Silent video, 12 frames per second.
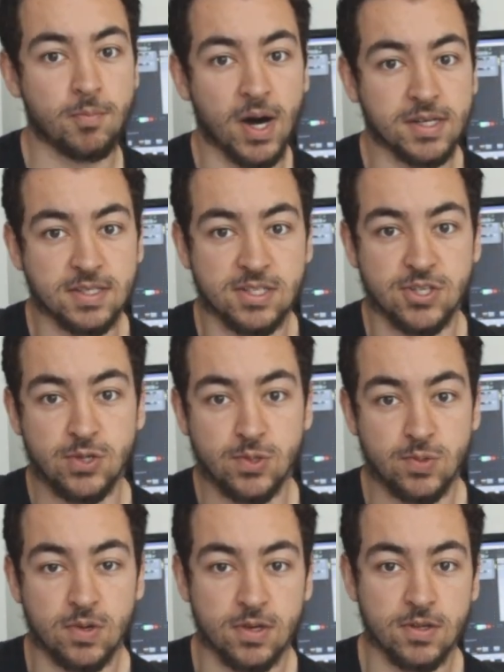but
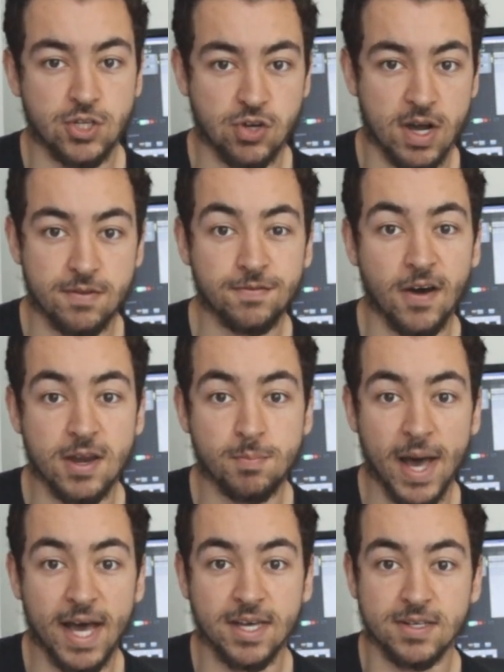to try and find
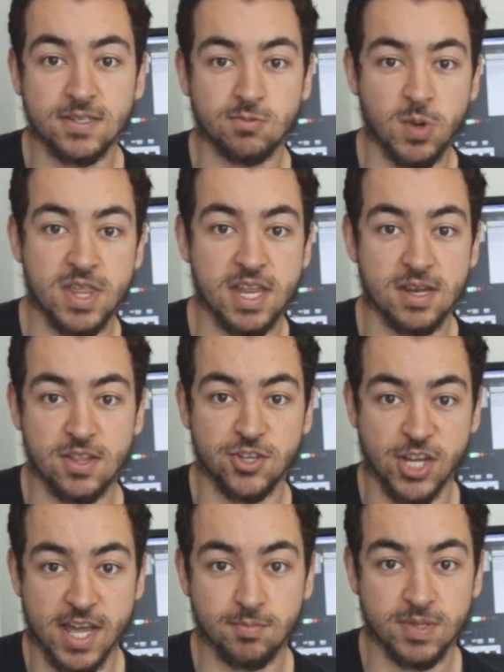patterns within the
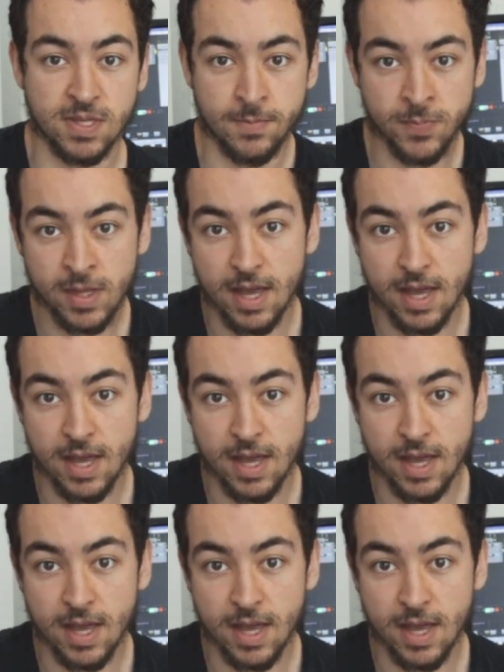shapes